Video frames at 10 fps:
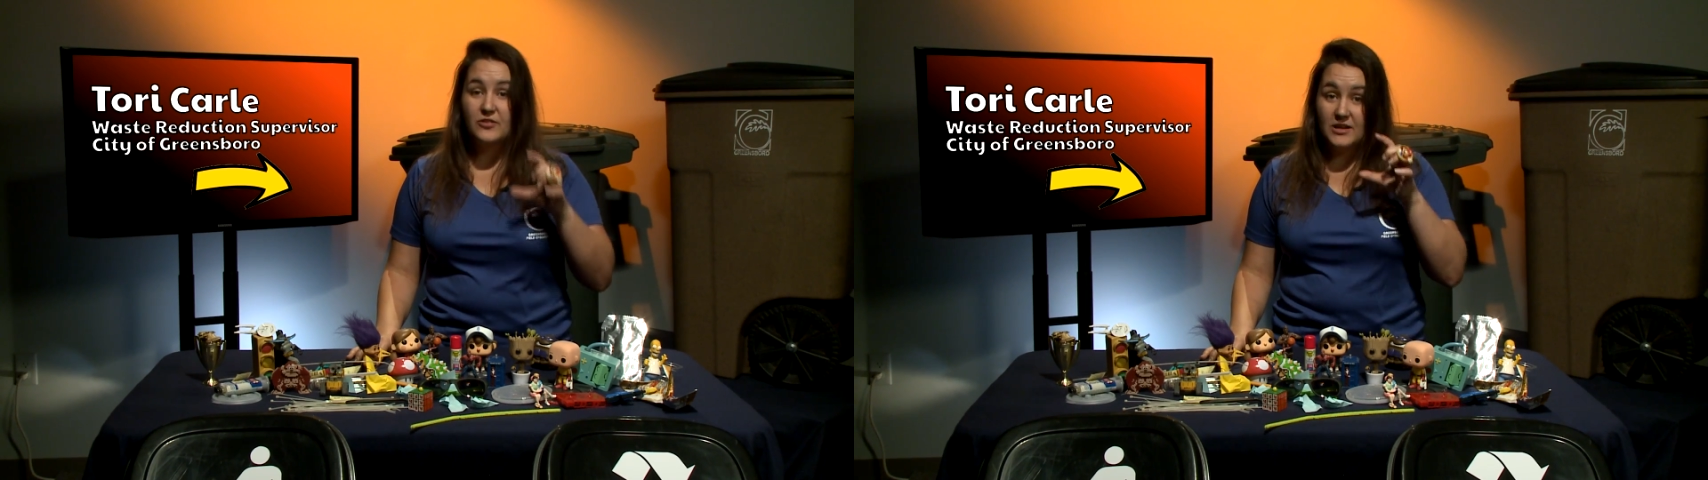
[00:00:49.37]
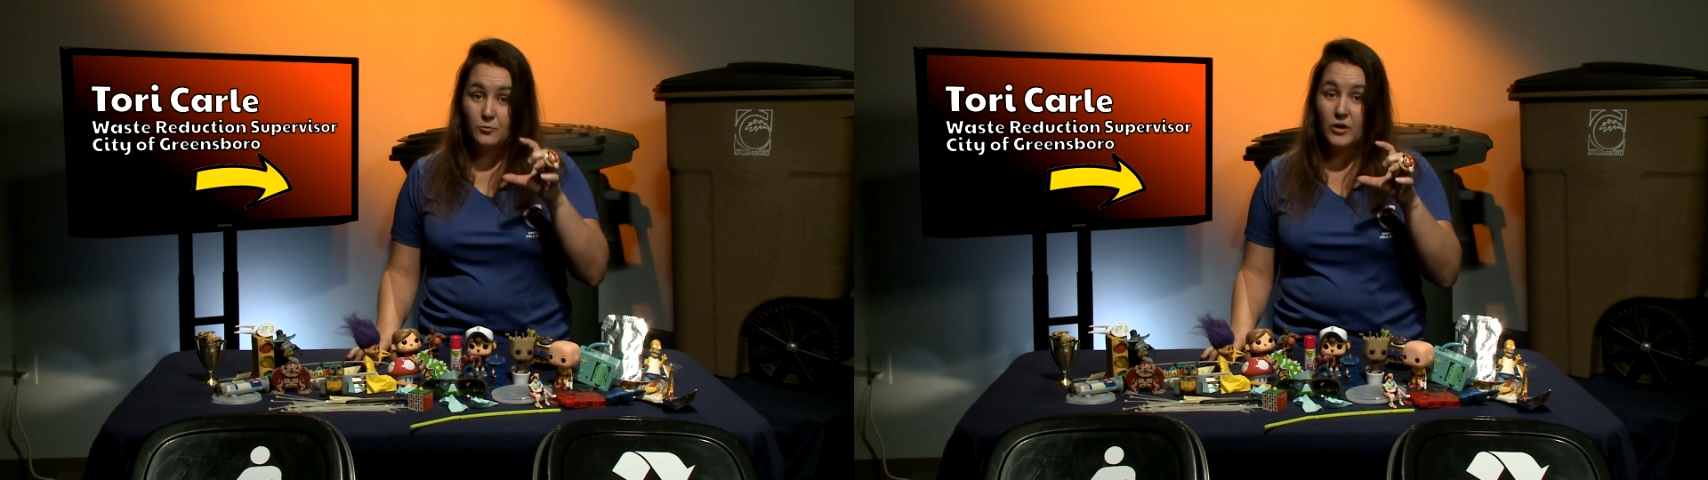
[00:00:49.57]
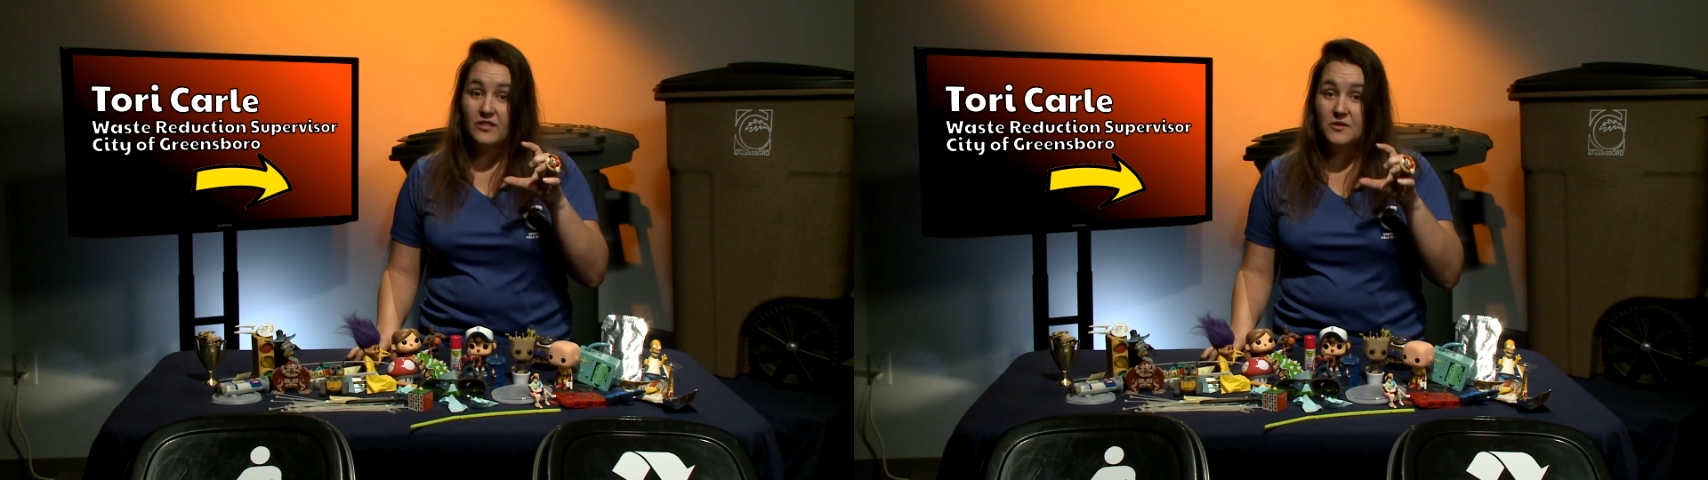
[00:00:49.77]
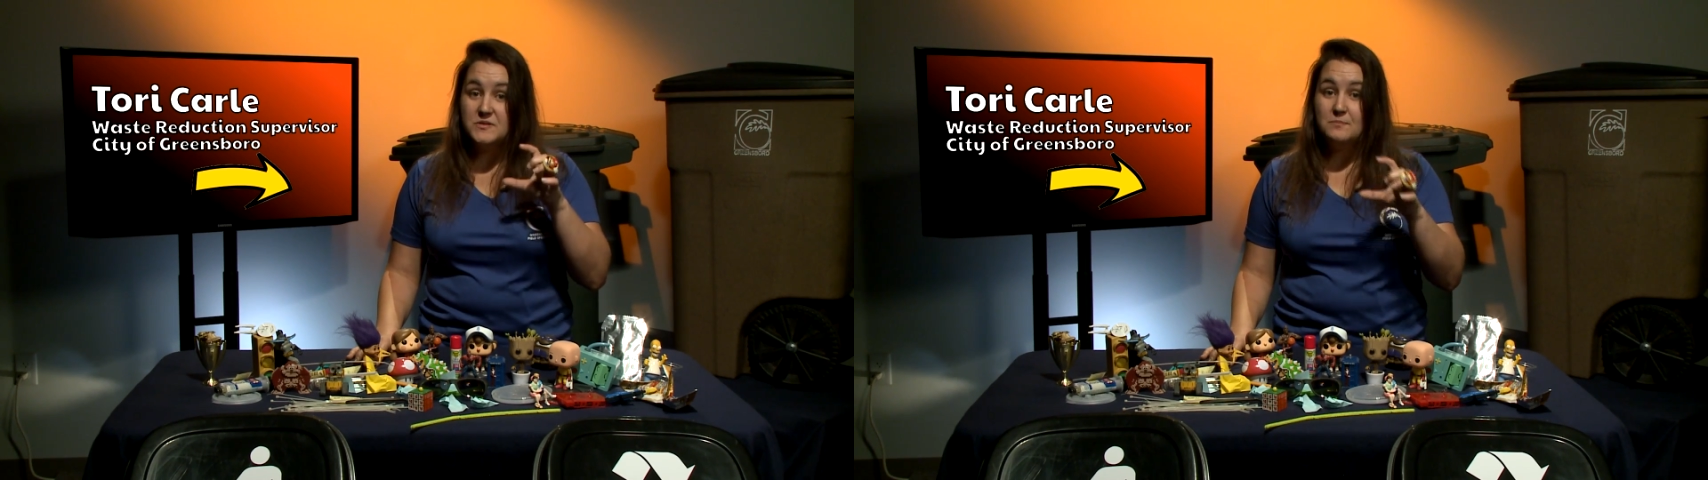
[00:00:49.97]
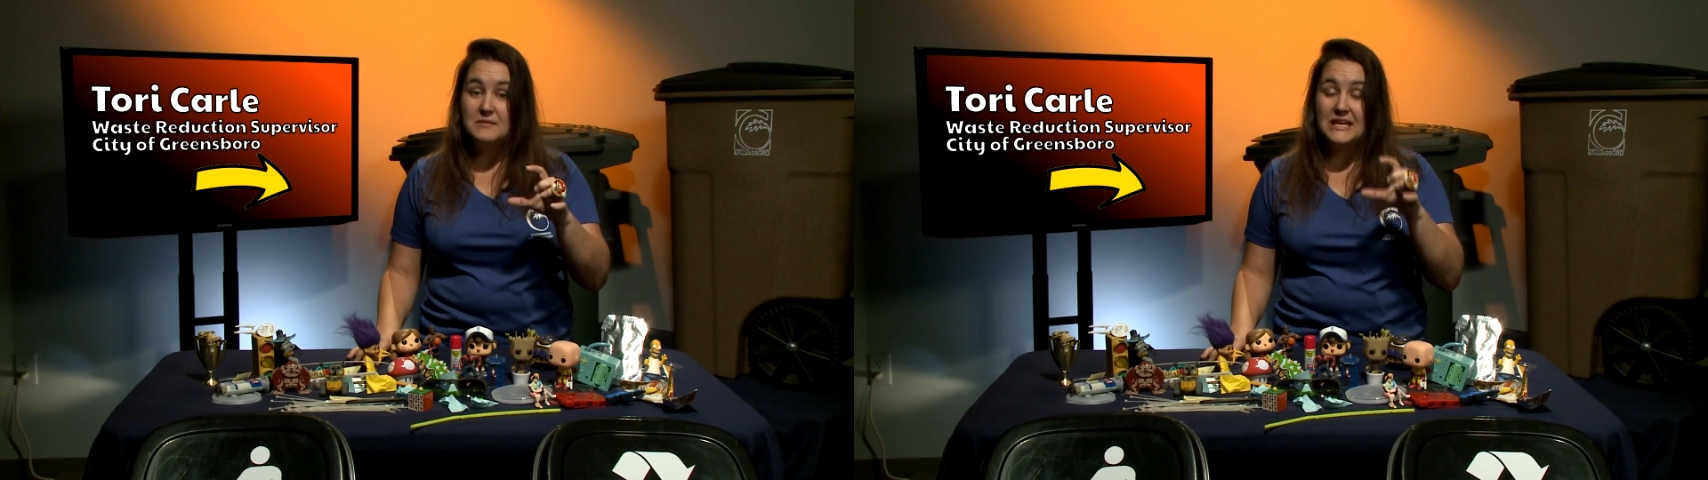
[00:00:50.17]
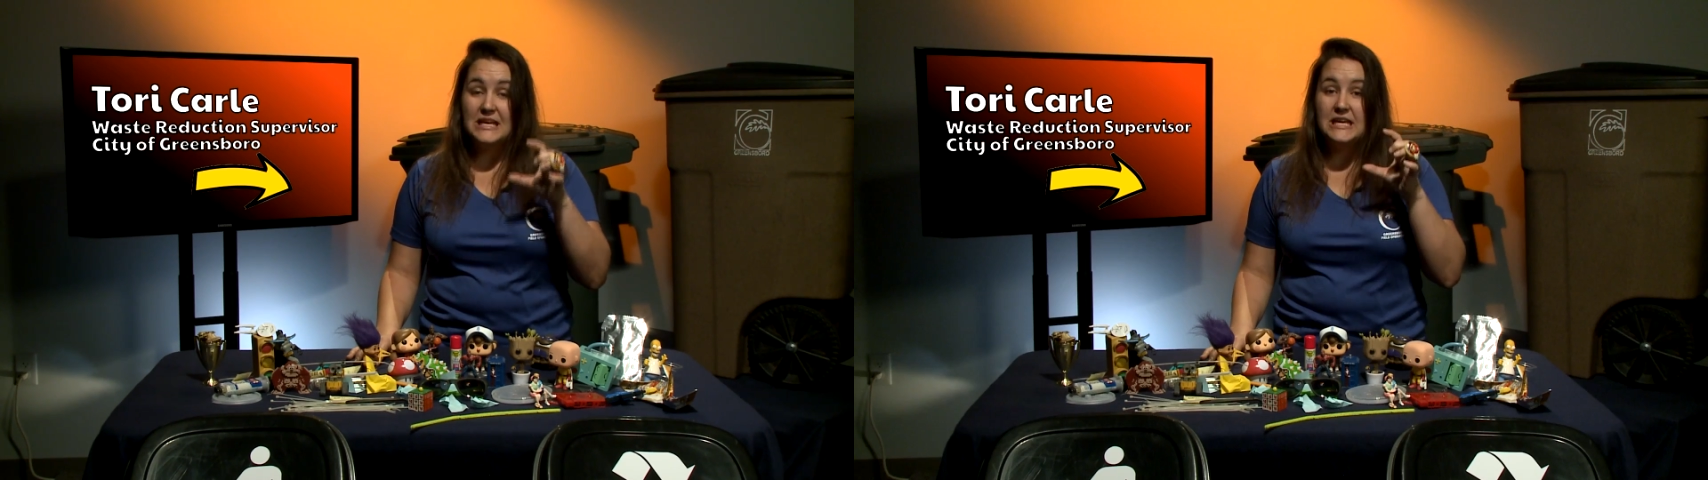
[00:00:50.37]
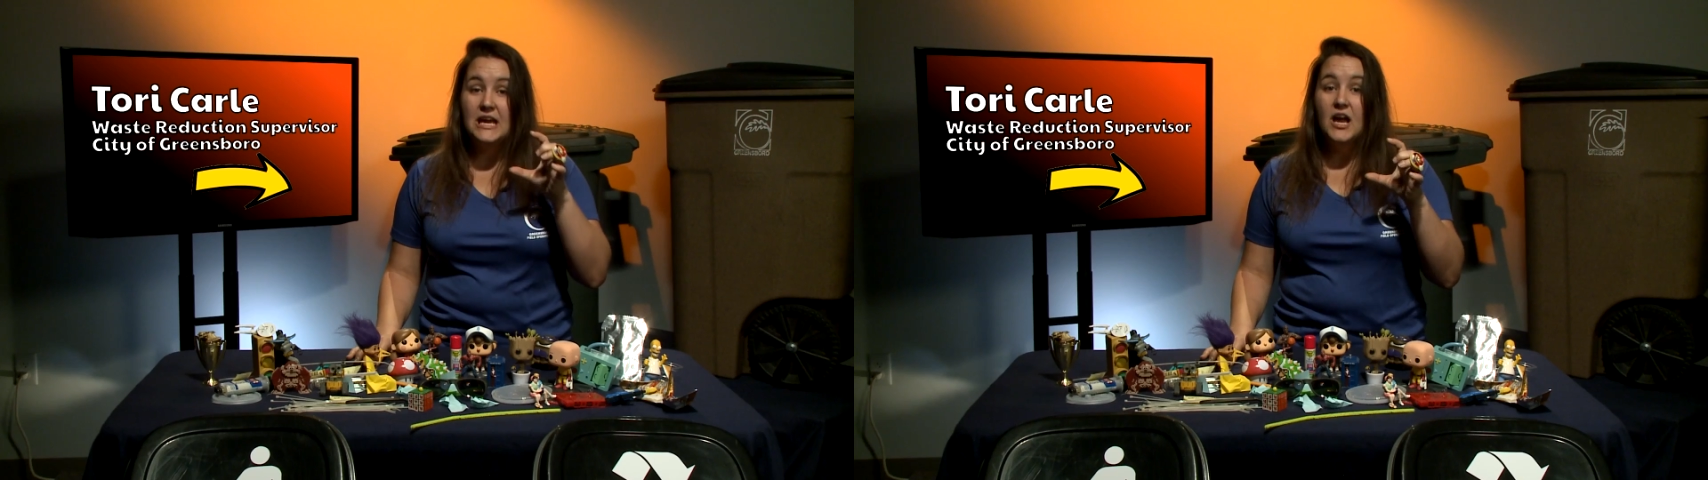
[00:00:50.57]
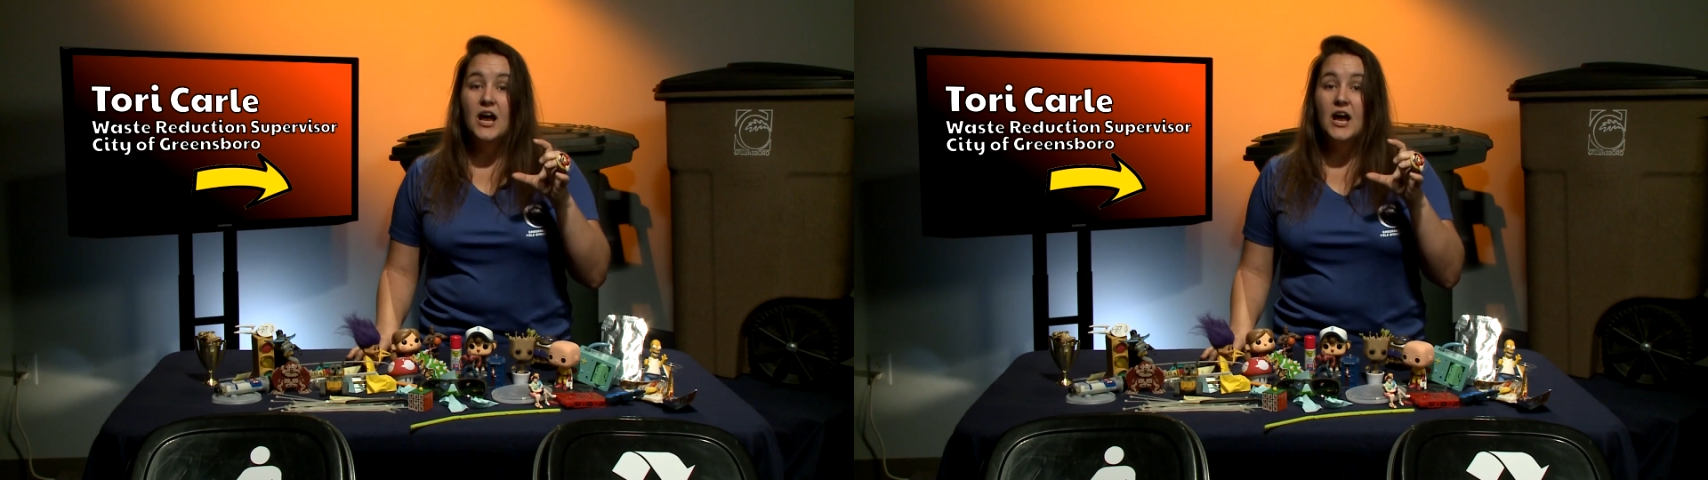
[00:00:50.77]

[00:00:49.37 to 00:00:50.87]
than one of those mini